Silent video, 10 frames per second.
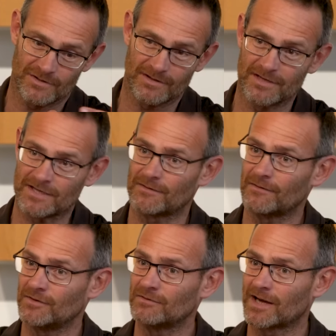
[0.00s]
doing this
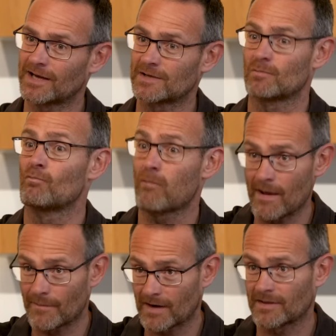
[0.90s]
for a few days,
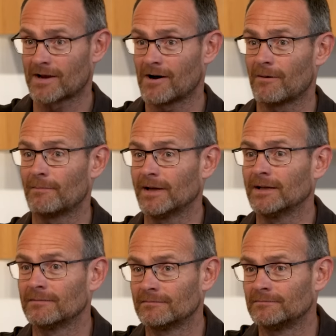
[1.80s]
where might the carp be?